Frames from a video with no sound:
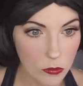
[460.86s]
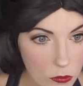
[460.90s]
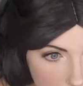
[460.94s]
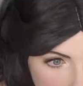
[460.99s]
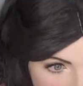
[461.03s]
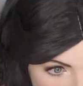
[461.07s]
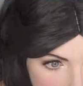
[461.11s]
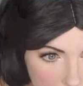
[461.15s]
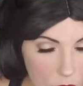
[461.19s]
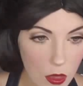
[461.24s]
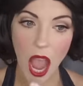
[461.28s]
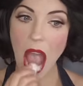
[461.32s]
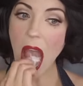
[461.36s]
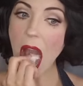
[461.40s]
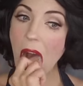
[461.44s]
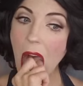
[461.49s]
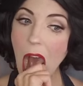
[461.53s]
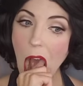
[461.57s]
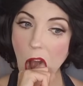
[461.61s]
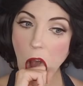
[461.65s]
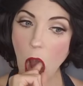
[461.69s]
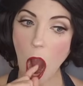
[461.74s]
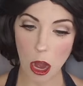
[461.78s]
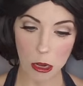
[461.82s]
very
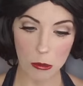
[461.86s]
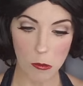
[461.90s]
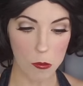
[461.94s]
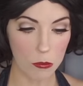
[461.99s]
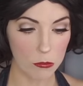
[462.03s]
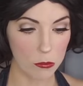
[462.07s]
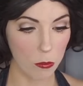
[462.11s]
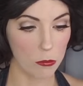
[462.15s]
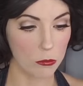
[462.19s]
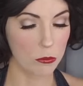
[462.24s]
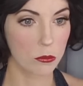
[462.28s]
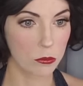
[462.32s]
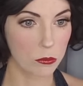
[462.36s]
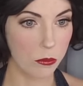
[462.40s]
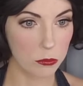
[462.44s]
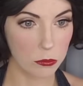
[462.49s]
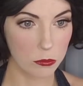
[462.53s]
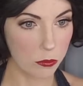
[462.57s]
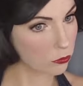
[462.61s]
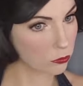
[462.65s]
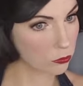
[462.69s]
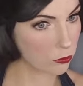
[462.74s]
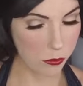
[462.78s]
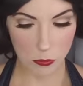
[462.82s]
defined cheekbones.
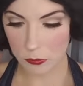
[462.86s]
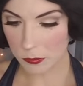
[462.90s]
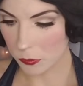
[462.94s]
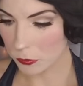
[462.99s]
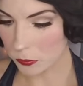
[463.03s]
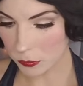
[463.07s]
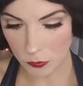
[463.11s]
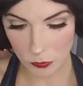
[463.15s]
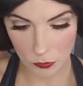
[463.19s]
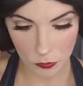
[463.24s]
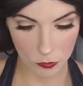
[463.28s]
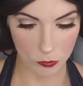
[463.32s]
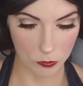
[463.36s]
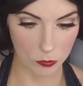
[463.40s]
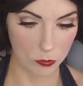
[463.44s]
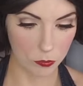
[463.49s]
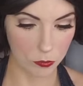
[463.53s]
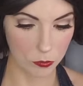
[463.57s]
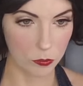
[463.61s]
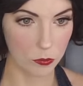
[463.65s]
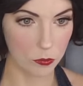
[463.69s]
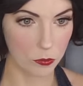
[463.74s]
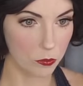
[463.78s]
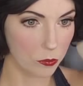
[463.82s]

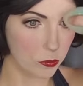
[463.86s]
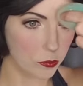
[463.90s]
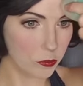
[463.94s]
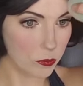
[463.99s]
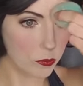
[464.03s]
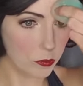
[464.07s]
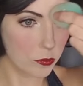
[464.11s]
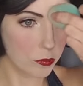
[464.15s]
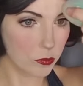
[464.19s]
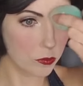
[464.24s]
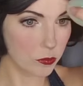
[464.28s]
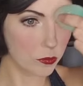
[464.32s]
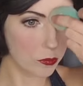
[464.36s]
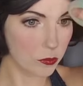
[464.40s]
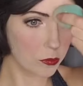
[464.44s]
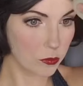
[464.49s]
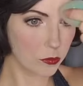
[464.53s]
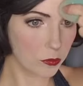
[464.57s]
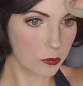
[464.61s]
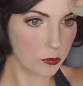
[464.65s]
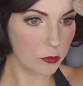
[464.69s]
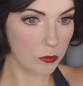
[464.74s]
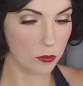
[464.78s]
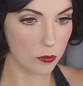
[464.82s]
And this did work.
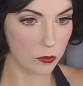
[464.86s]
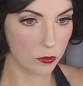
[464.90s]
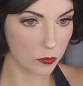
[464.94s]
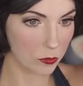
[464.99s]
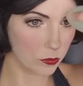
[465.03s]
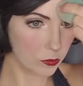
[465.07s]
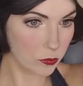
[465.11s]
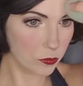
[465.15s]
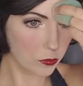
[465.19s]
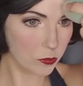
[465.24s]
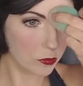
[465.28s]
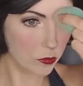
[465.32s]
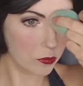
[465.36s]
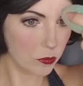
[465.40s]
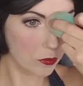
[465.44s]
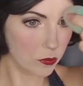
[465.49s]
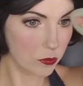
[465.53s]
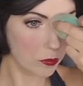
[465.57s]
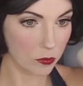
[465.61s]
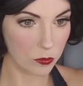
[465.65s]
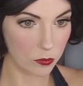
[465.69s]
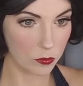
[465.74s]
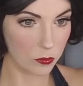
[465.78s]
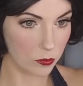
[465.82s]
Photos look great.
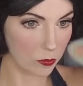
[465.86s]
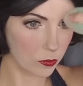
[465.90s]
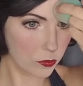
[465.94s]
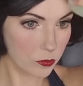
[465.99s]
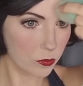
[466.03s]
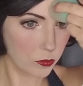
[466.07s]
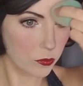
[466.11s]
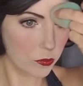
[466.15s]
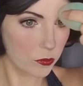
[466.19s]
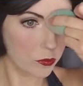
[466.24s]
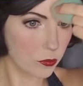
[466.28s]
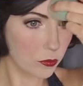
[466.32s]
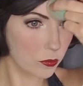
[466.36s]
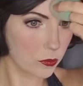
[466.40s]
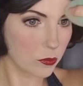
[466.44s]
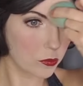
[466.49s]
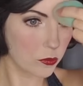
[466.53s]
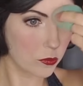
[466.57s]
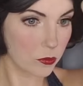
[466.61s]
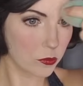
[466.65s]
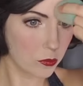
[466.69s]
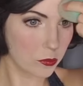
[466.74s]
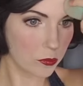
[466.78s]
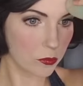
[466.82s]
Alright,
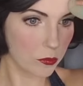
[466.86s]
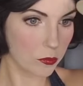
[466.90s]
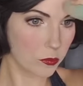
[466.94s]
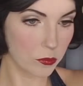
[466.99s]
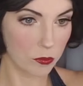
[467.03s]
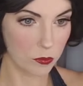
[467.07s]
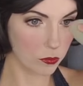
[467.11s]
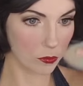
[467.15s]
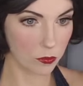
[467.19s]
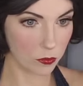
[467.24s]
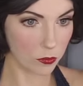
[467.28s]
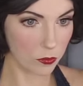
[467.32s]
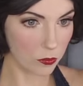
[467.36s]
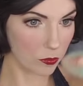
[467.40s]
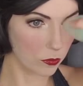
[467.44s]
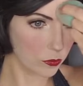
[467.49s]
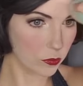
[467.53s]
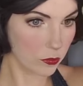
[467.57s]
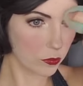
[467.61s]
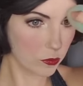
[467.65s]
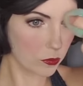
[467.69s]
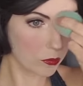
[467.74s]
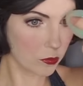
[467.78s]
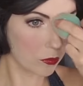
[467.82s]
and get that
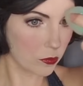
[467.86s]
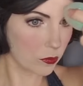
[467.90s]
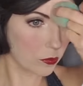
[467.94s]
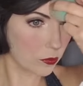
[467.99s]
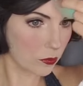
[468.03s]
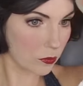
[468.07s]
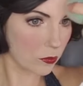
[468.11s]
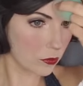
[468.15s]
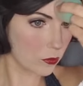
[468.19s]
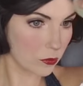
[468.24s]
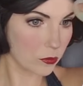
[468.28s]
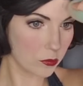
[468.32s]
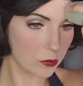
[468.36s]
T-zone